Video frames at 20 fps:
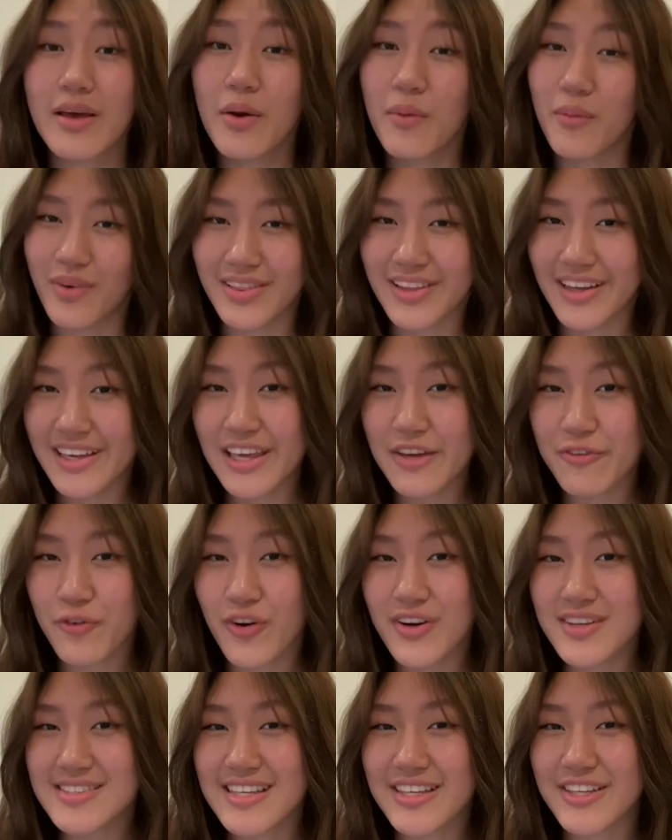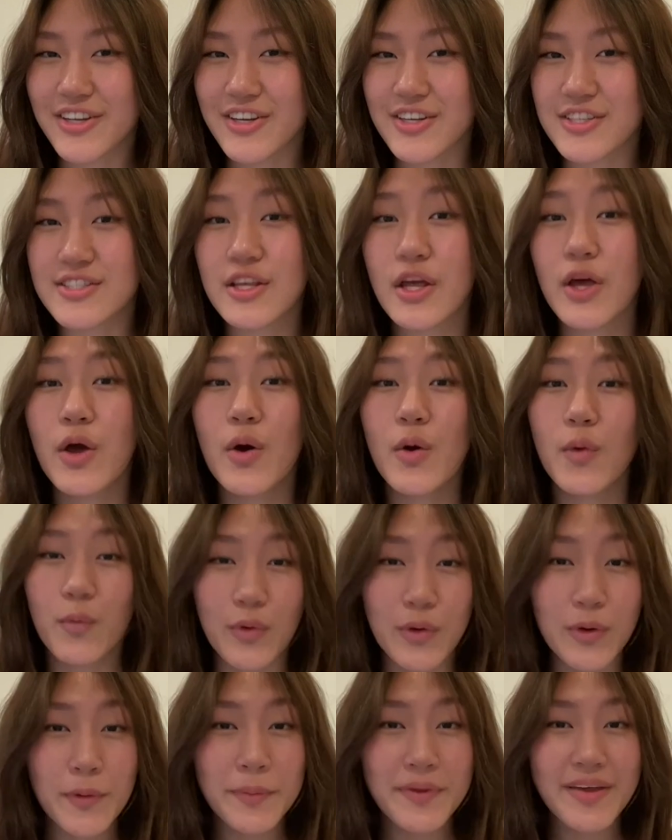Well, lucky for our seniors,
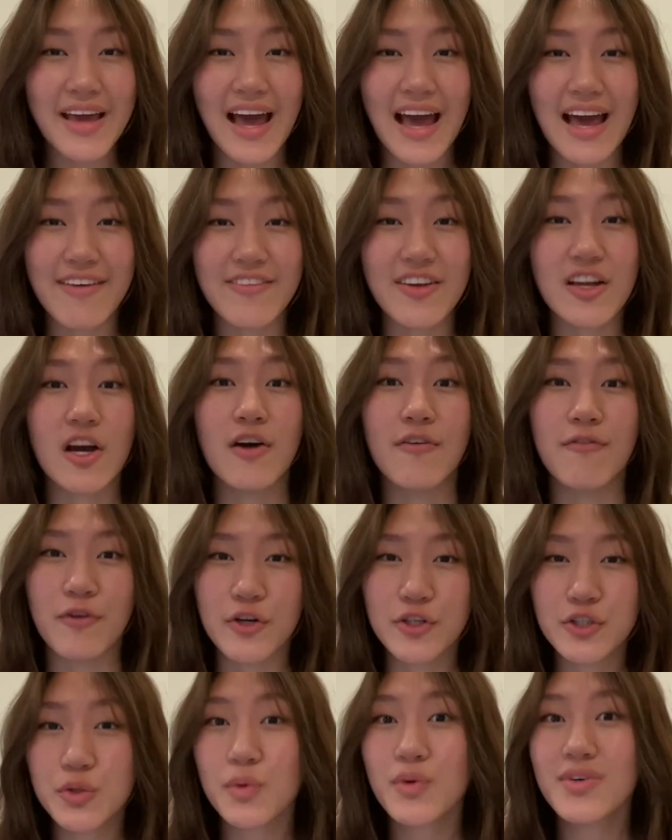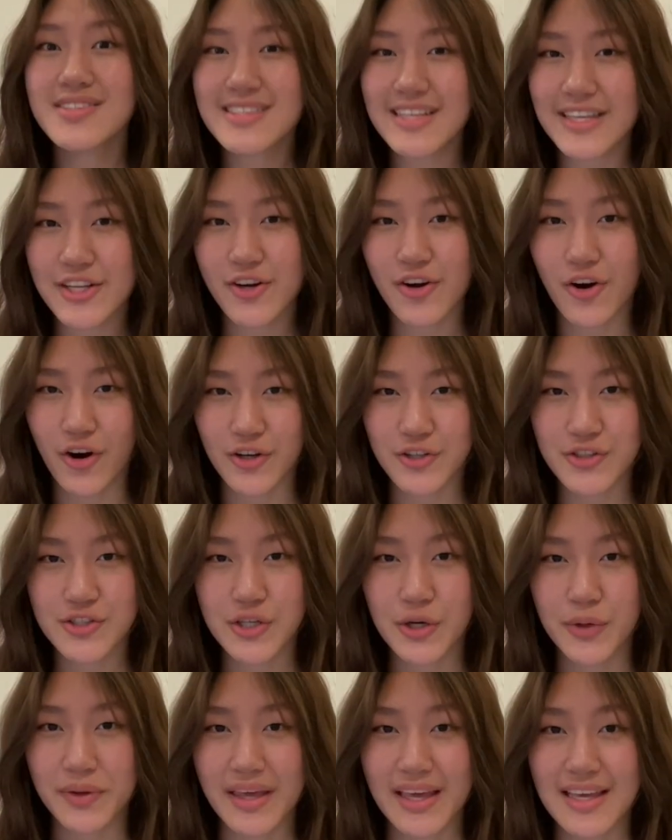we will be having a virtual senior arts
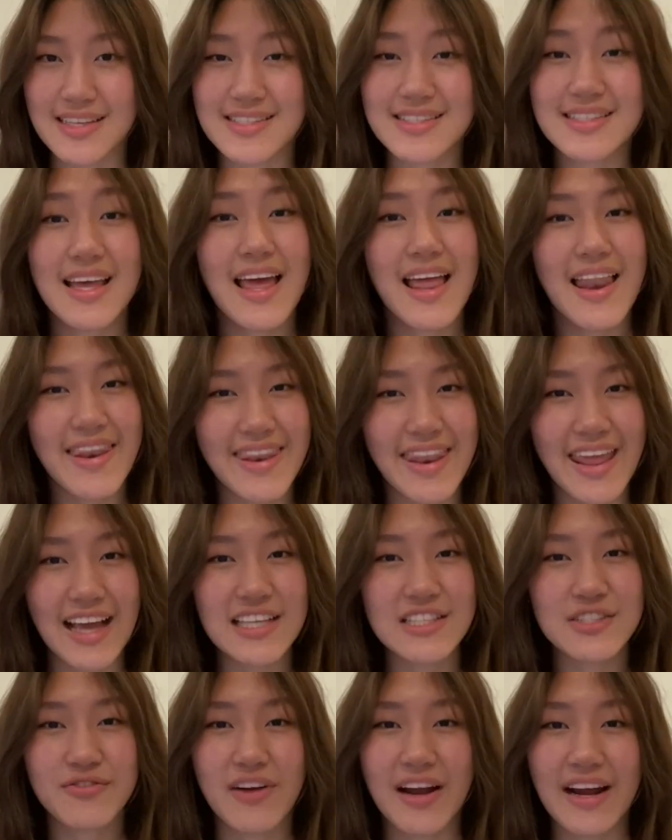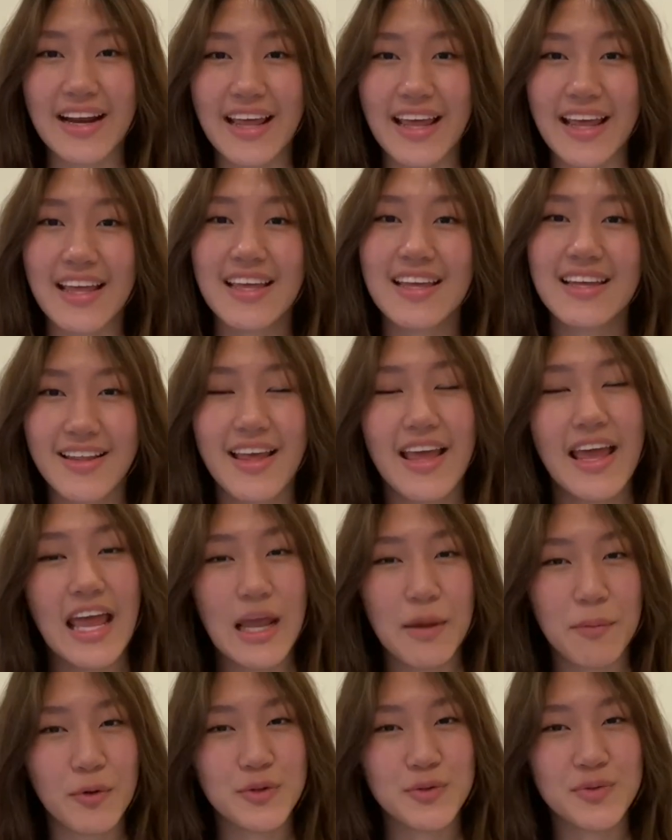showcase next Friday,
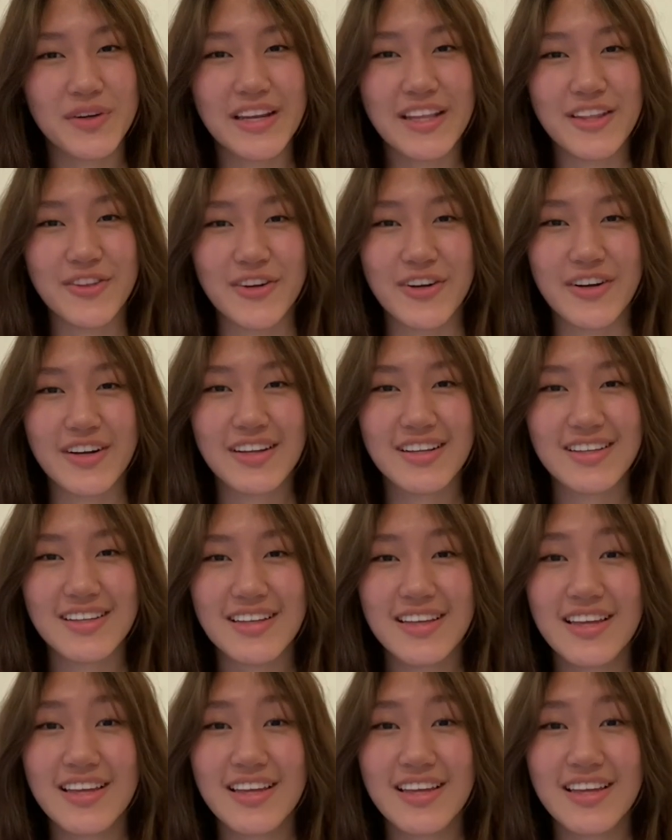April 23rd.